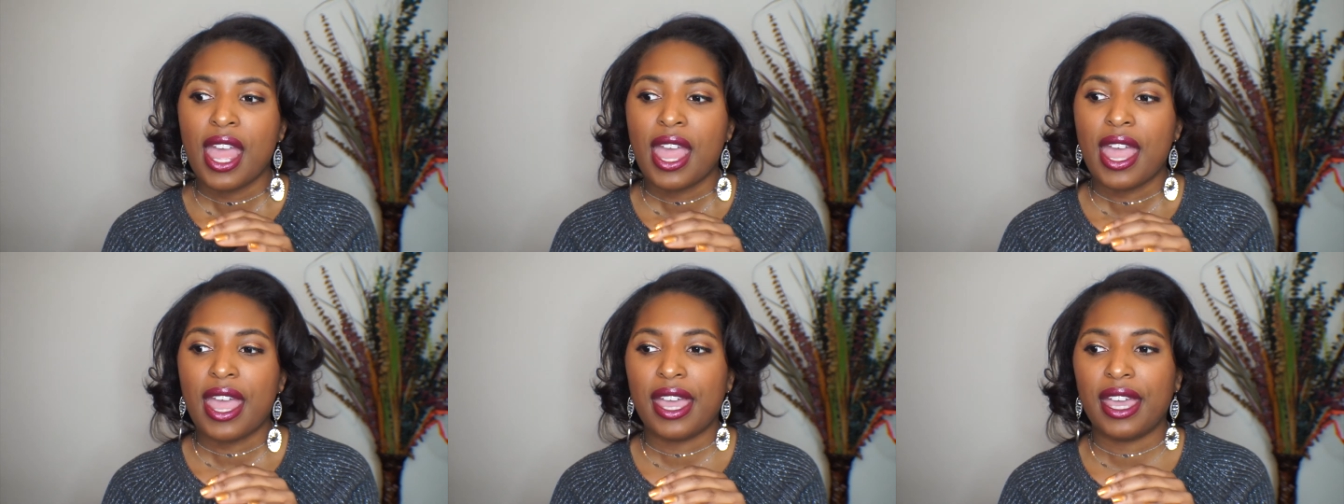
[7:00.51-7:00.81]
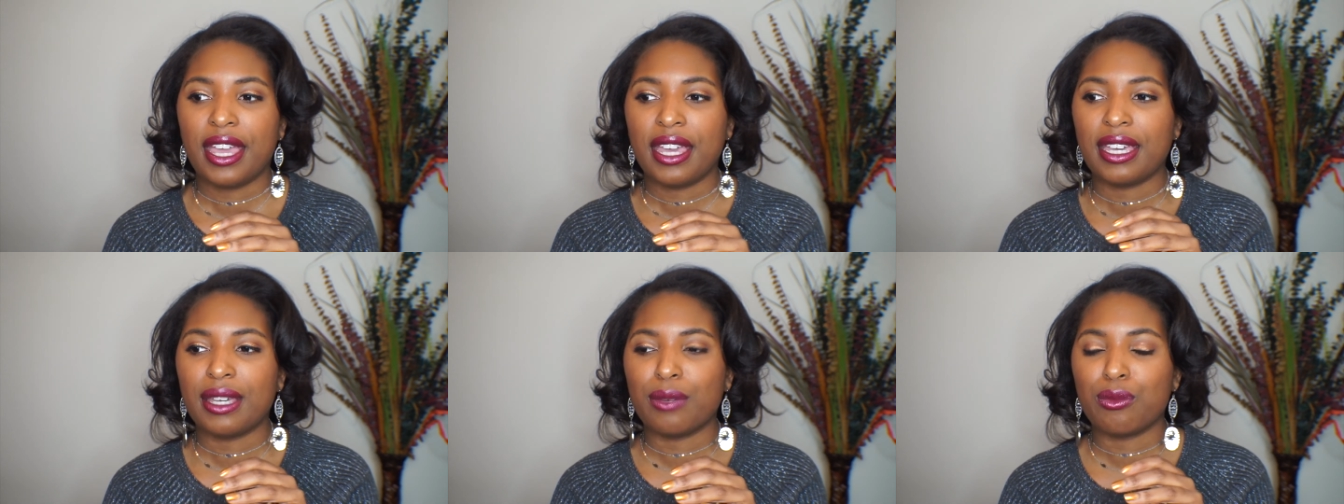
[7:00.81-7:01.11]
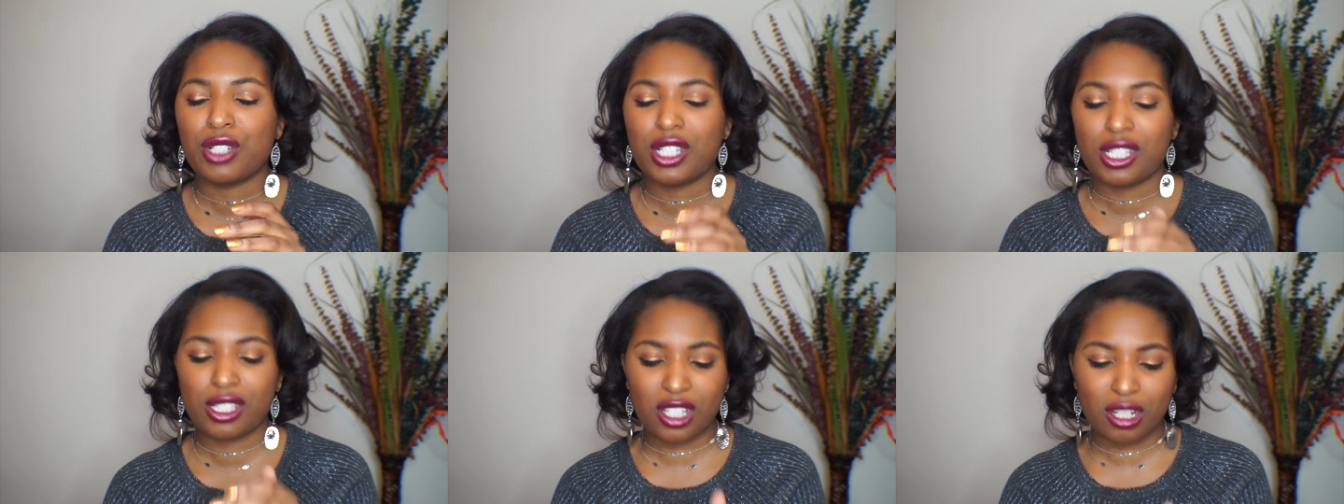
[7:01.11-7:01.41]
and
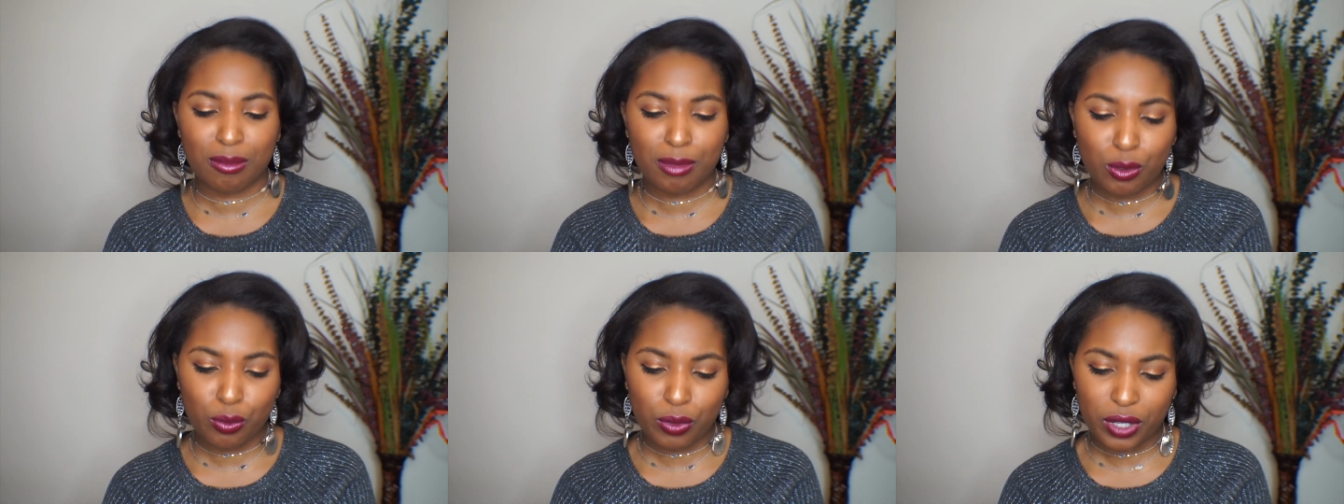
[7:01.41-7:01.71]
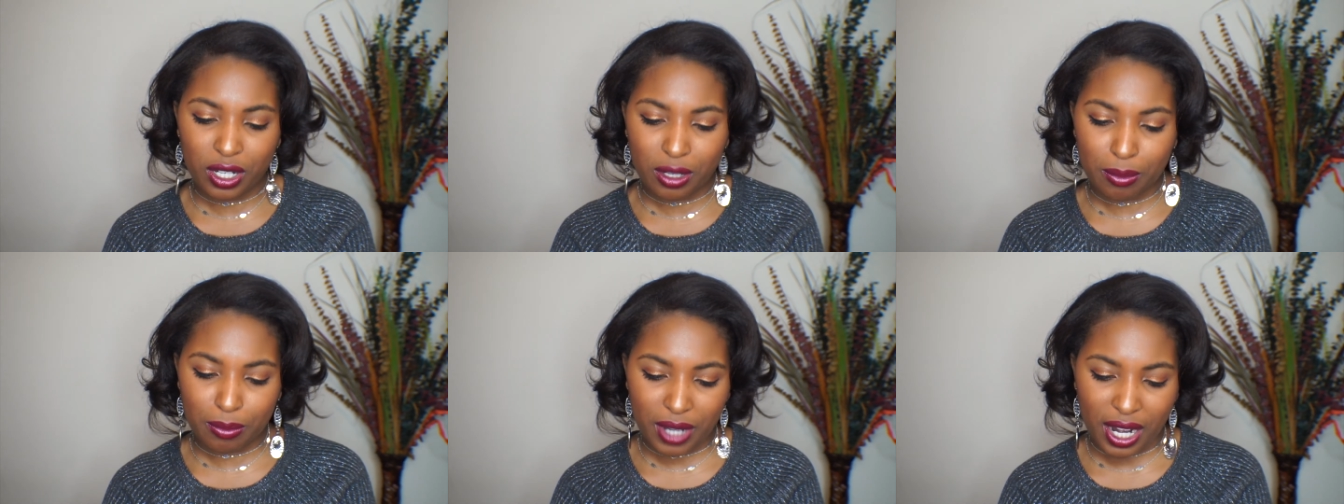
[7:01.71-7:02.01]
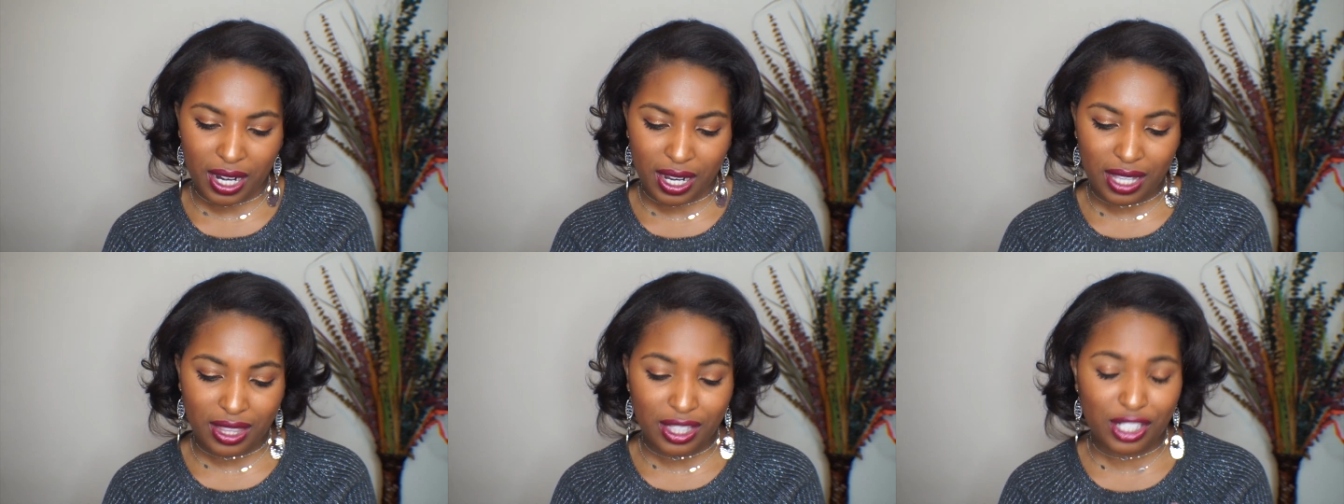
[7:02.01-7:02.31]
which is gonna be weird, but I
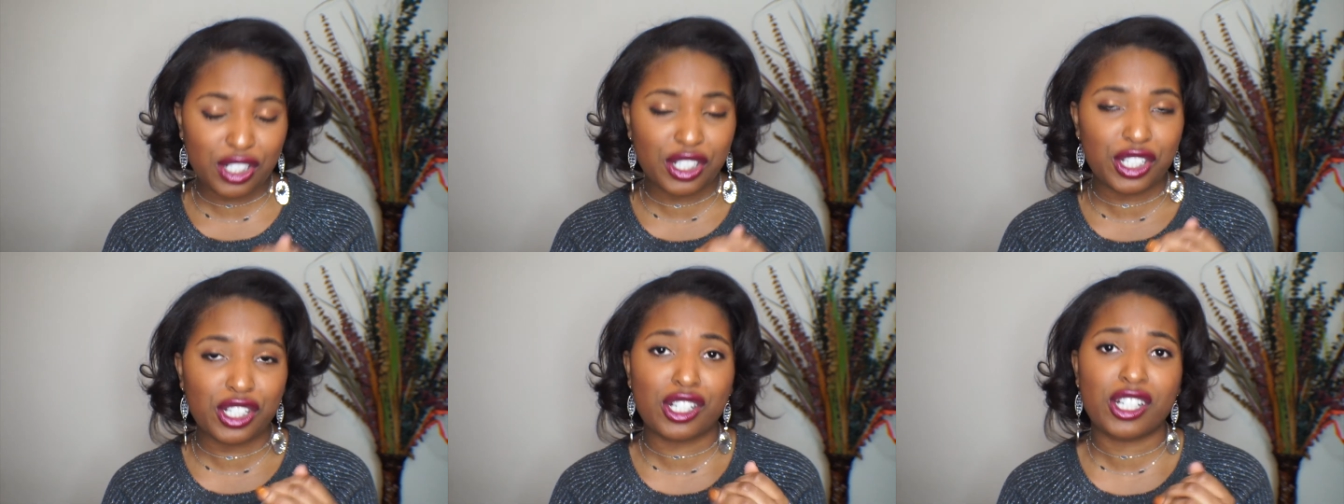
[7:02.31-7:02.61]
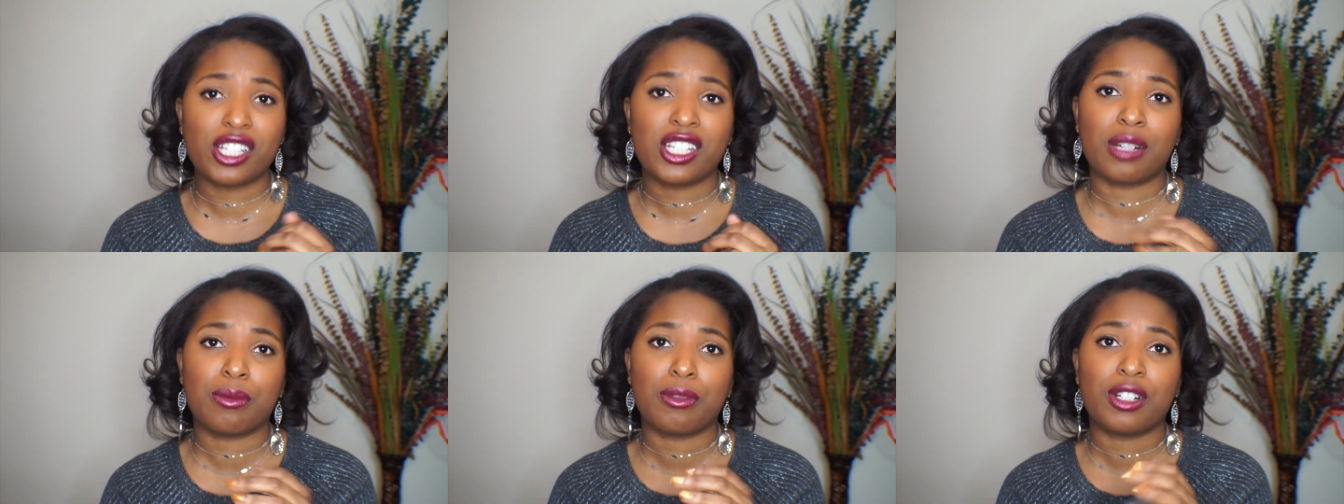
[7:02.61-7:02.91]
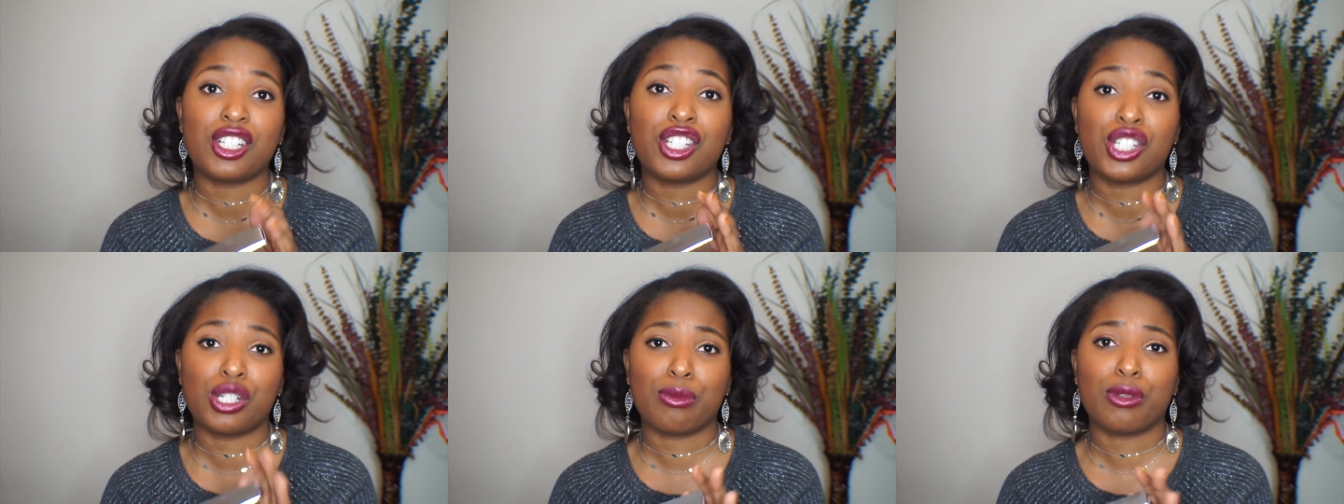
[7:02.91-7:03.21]
got the sheer
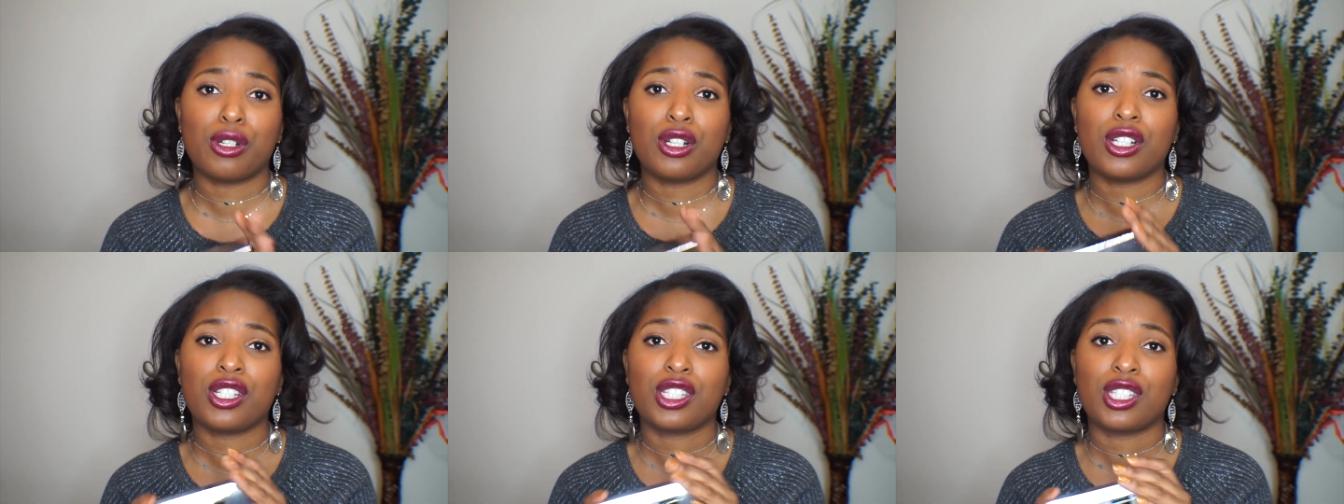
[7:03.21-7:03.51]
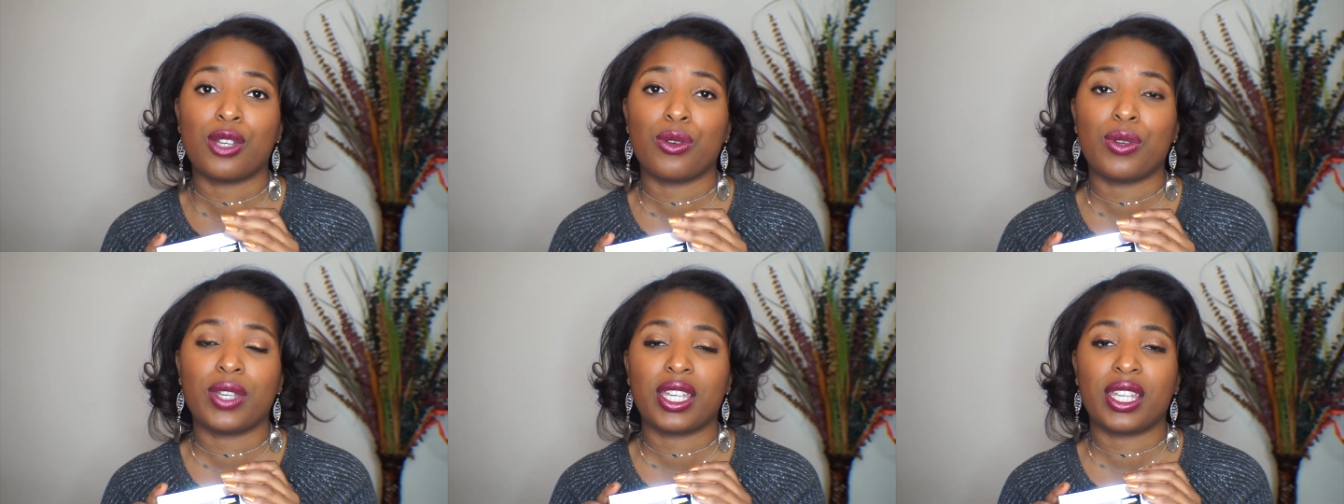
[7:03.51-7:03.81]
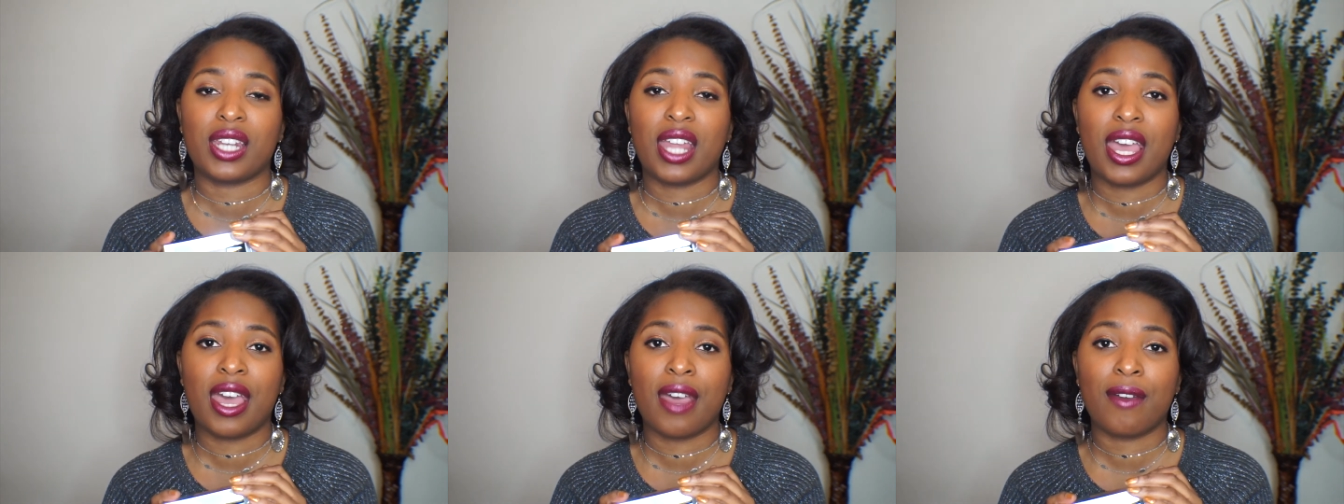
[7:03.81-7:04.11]
shimmer so it can
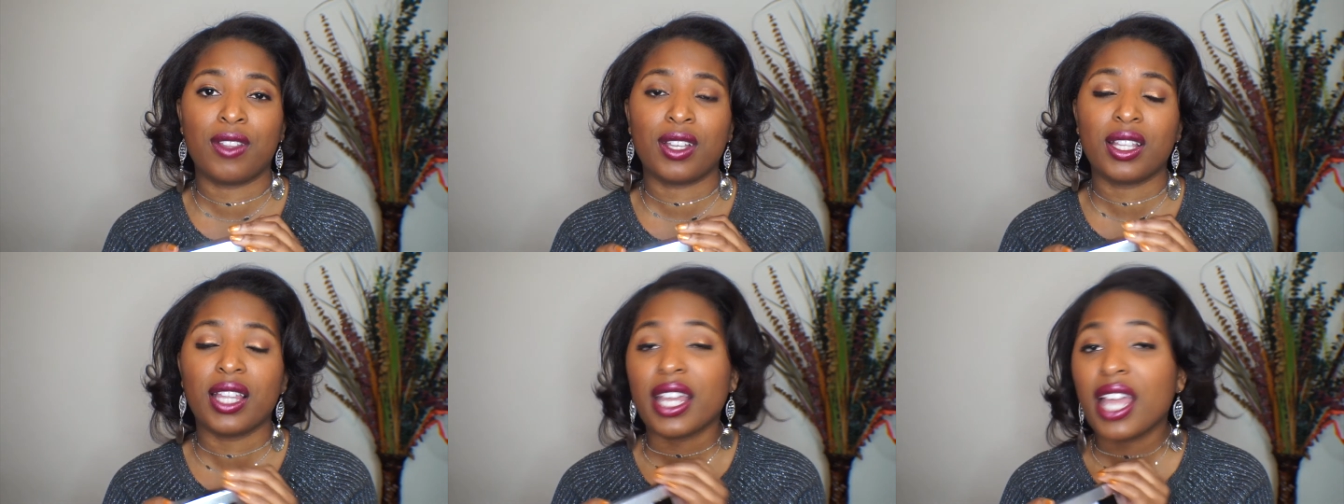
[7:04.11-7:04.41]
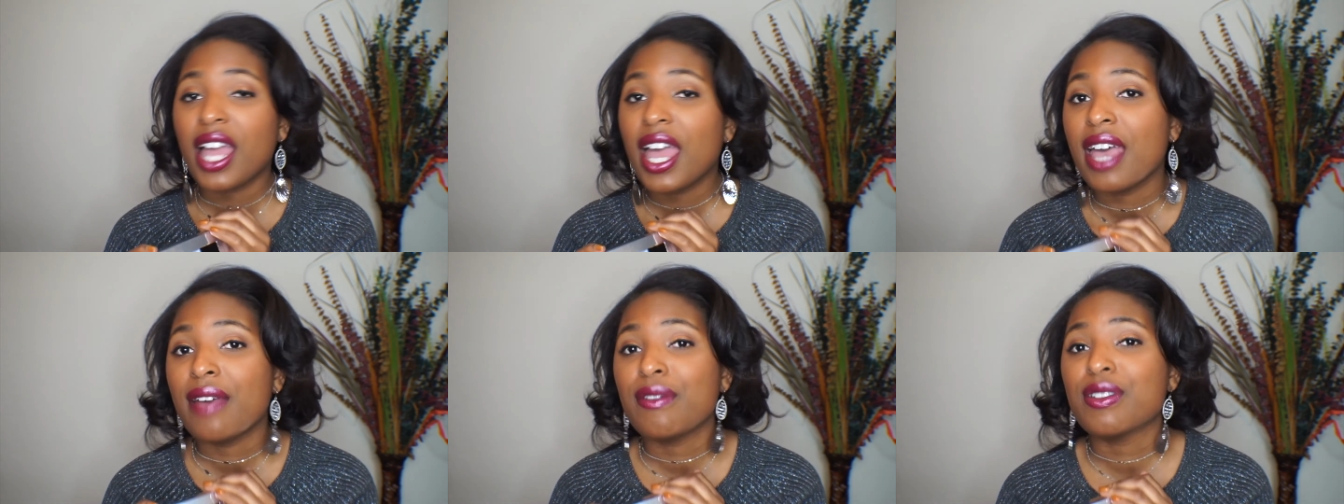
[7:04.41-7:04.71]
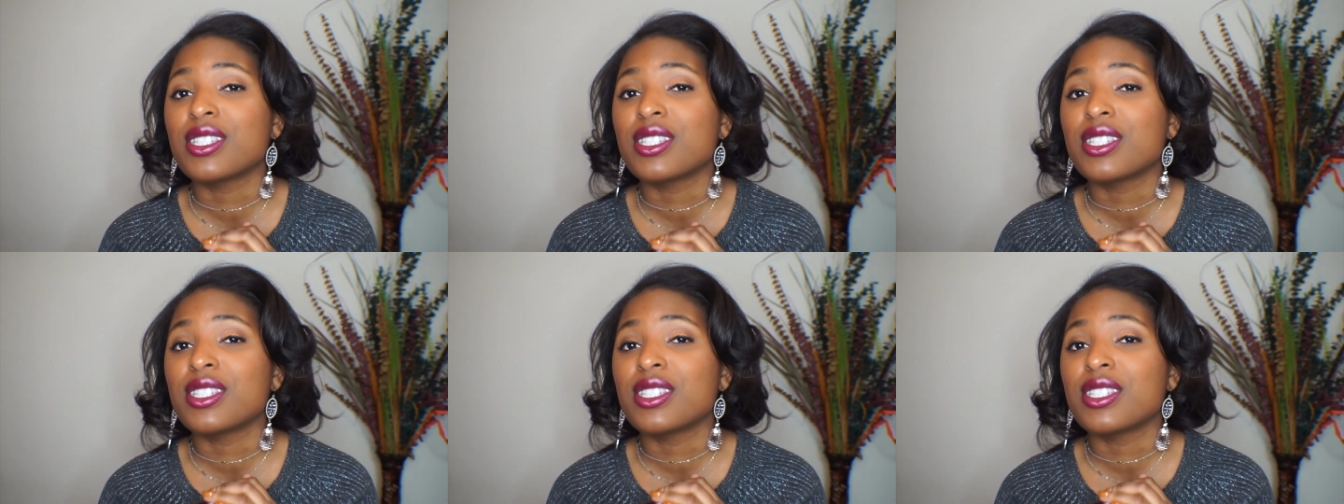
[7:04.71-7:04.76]
have, look like I have